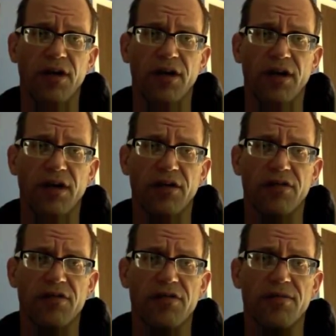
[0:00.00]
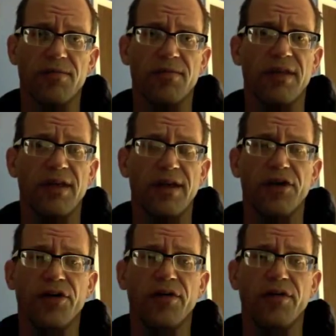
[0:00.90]
is the
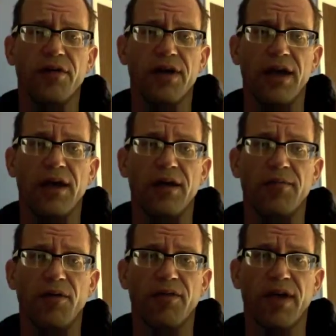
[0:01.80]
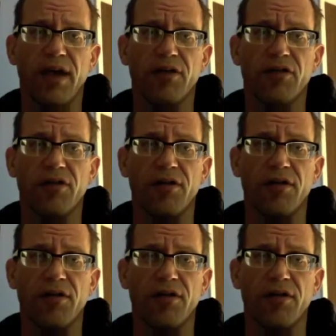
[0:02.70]
Inner Game of Cancer.